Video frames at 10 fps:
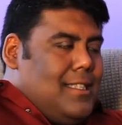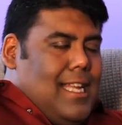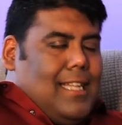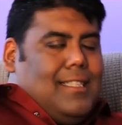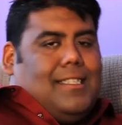
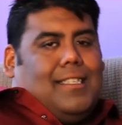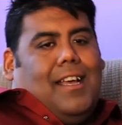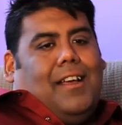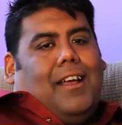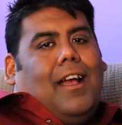Zen's
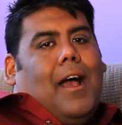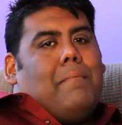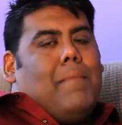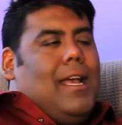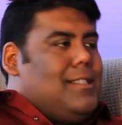uh,
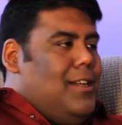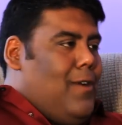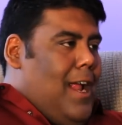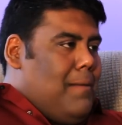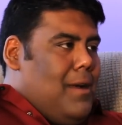amazing
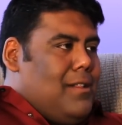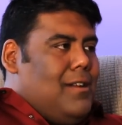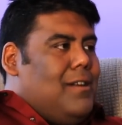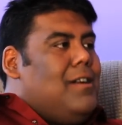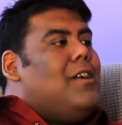
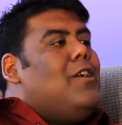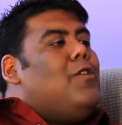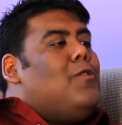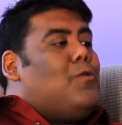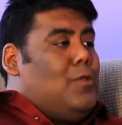grandmother
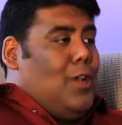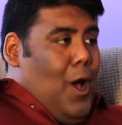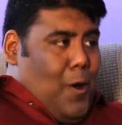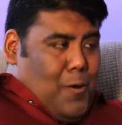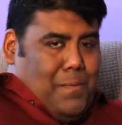Ruth
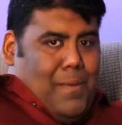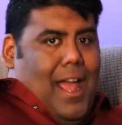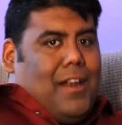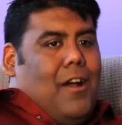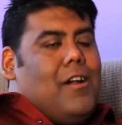Coe
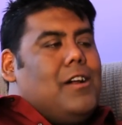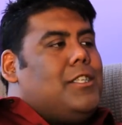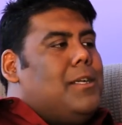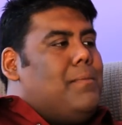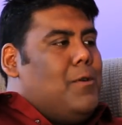and her
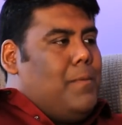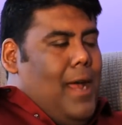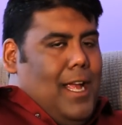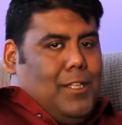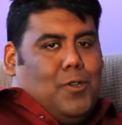tribute
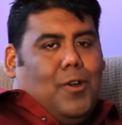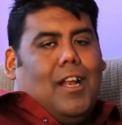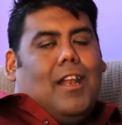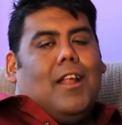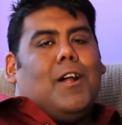page so you
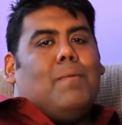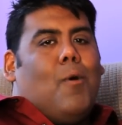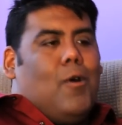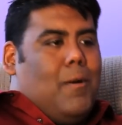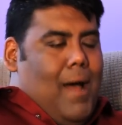can learn
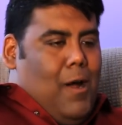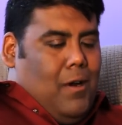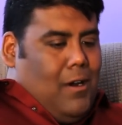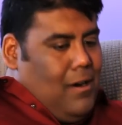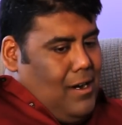more
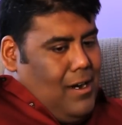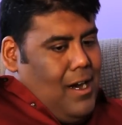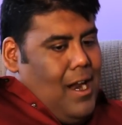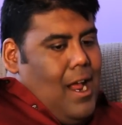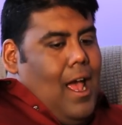about her.
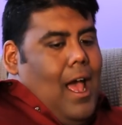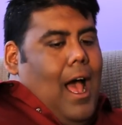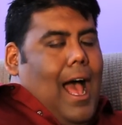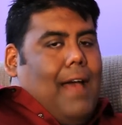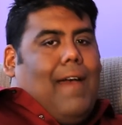
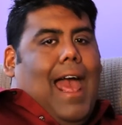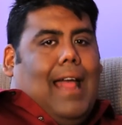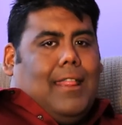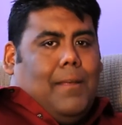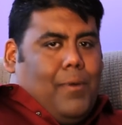I've
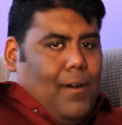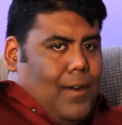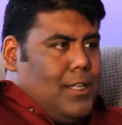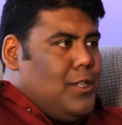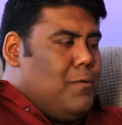had the
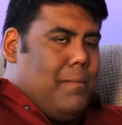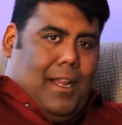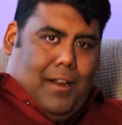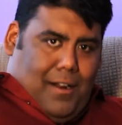privilege to meet